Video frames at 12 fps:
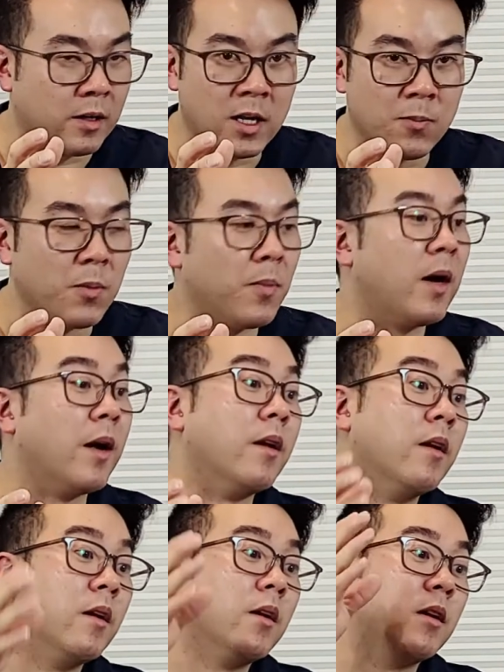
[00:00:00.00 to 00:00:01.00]
Keep in
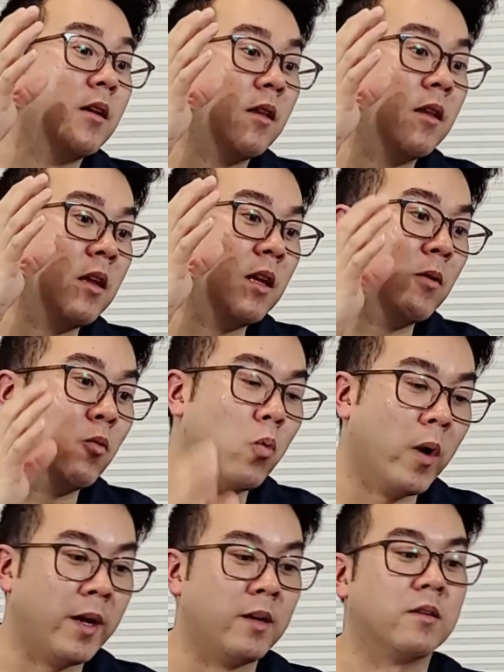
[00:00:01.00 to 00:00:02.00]
mind the
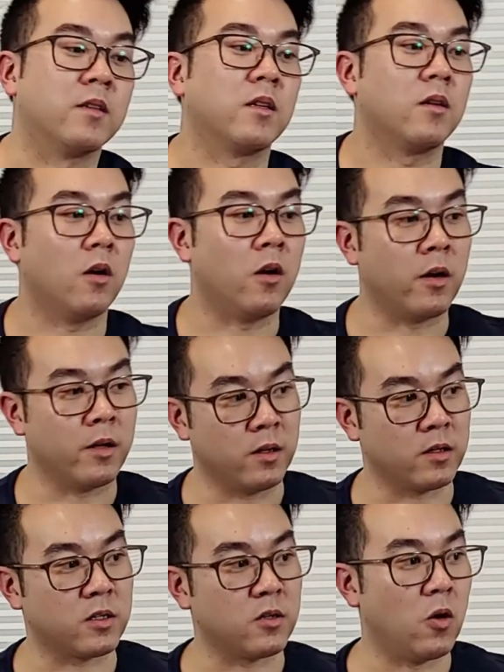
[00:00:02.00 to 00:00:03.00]
wings on
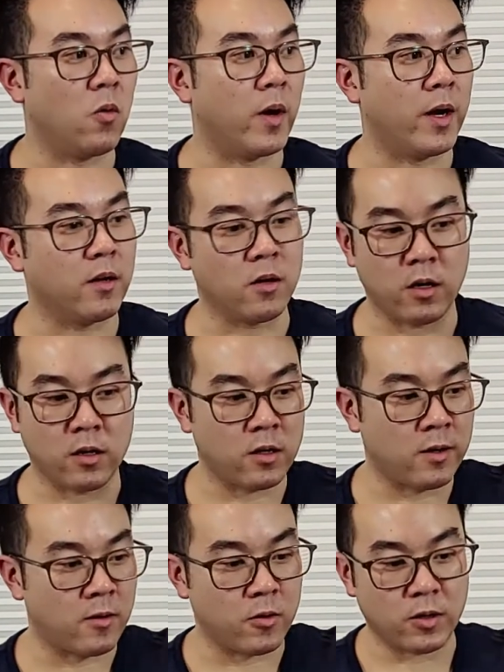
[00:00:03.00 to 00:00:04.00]
the Snow White, not
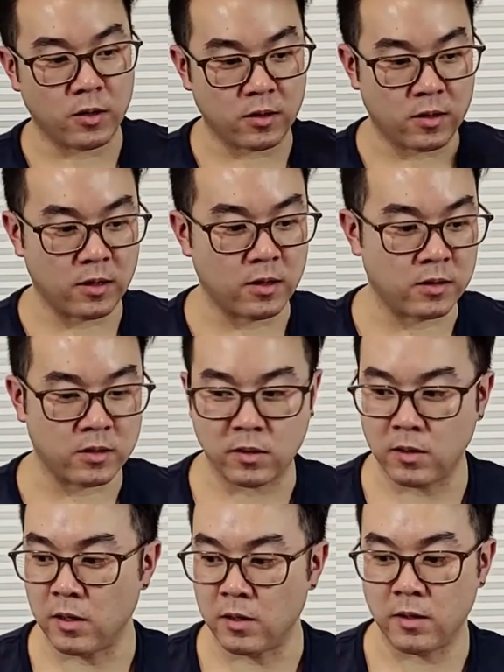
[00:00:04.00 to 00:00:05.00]
including
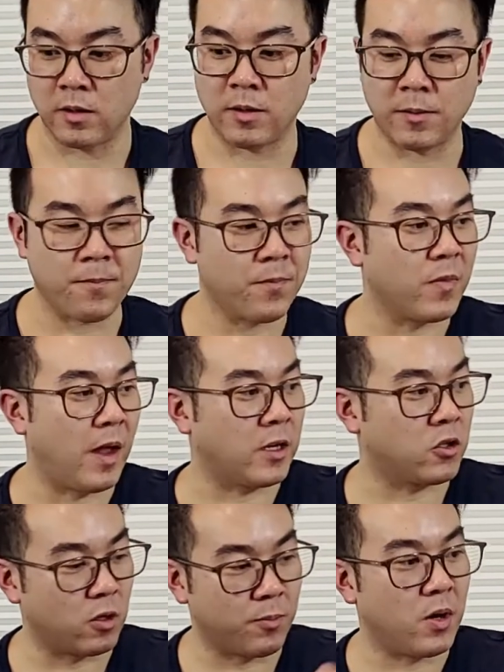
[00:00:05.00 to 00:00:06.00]
the
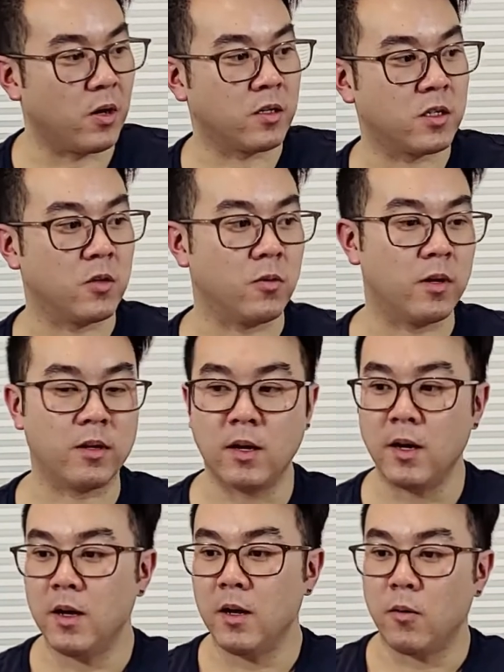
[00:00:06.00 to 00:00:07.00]
extra parts to it.
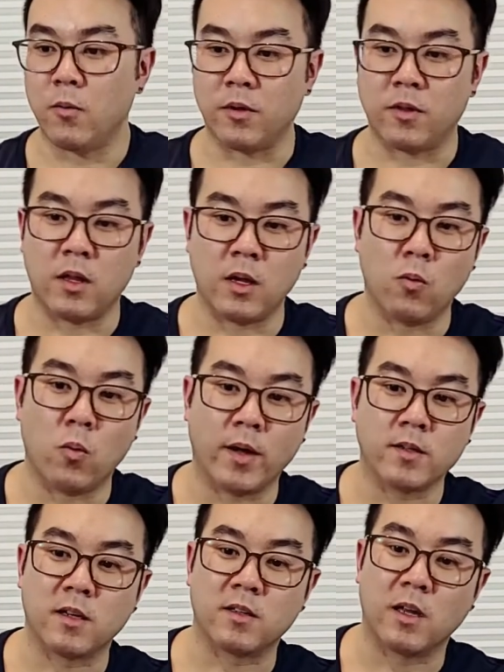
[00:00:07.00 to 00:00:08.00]
With the
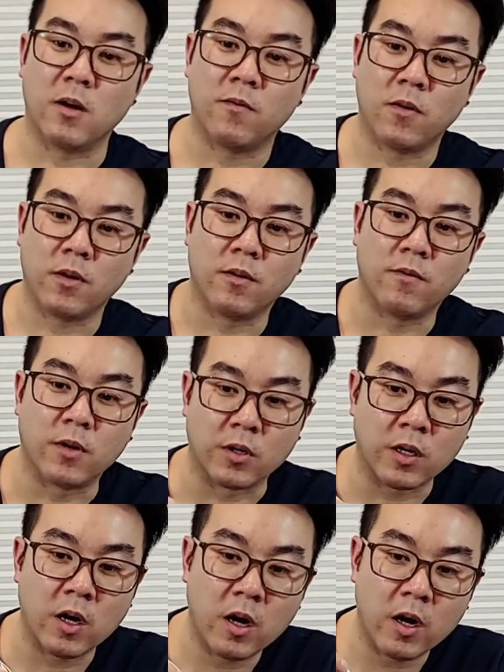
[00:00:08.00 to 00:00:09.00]
wings itself on the
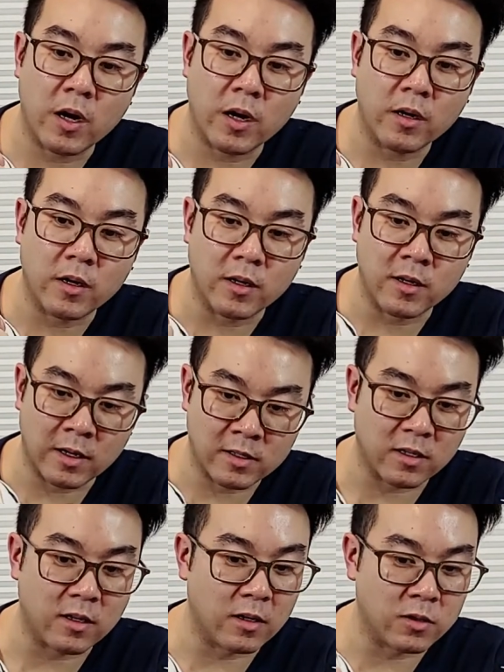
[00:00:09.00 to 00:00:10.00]
Verka, yes,
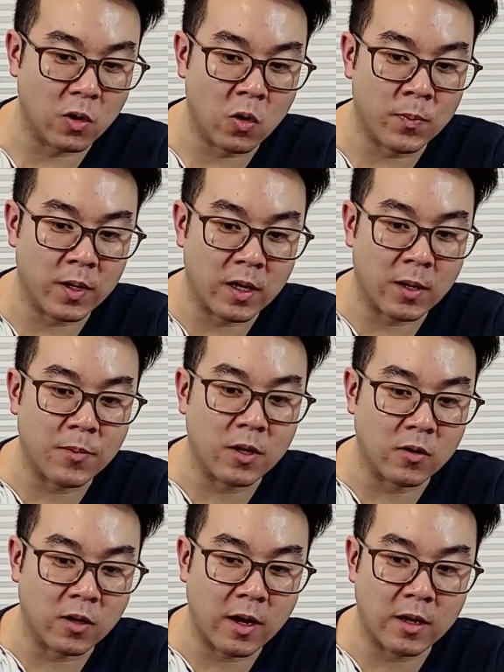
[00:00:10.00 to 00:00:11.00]
it does open up and
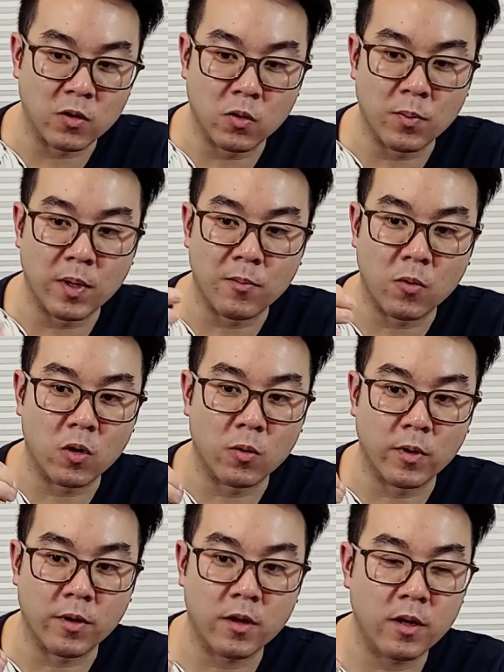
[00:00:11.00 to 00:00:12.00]
you can do a bit more
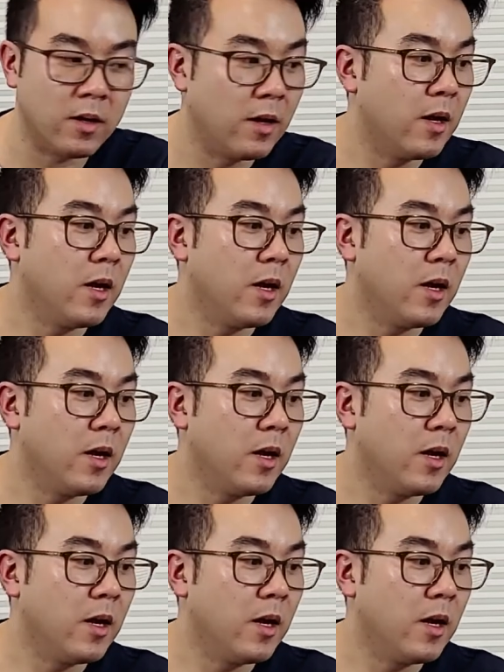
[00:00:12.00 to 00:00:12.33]
with it.